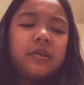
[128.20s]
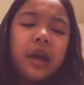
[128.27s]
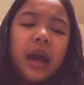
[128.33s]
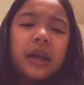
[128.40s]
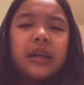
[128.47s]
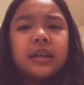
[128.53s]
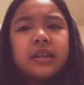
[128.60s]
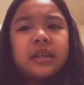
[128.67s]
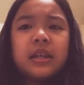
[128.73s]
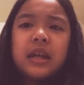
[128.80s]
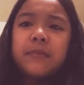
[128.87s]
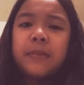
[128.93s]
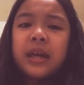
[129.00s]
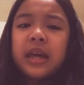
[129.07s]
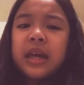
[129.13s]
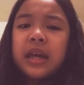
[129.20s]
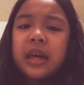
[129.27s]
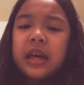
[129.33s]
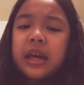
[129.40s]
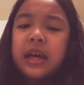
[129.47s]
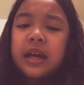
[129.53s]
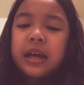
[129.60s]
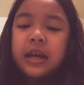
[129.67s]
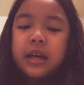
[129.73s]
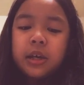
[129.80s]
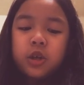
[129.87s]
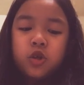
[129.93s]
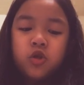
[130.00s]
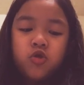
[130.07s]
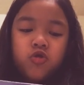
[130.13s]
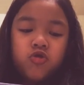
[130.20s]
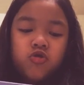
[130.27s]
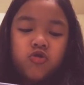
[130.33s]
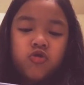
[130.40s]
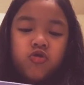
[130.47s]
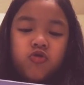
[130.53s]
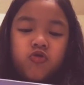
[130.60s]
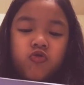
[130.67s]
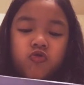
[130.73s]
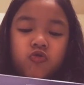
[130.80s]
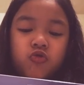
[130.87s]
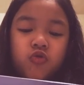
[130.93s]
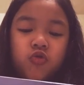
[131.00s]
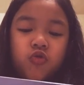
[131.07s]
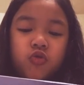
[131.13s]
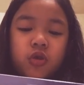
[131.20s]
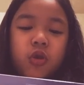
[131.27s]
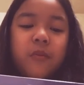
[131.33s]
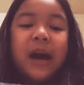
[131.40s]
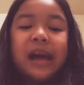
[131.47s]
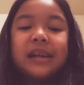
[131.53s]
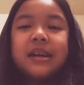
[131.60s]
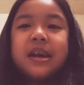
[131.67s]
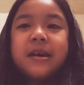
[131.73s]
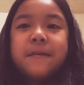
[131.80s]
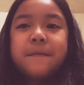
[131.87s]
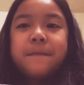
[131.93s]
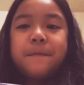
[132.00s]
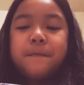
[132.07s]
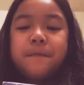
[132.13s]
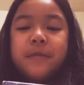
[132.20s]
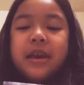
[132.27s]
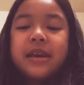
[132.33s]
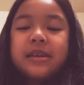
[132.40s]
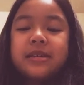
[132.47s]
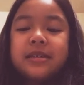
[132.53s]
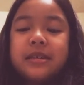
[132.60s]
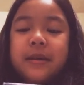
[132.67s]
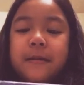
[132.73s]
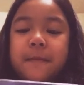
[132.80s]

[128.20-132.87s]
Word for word: tiny sneak peek. So don't mind. Please.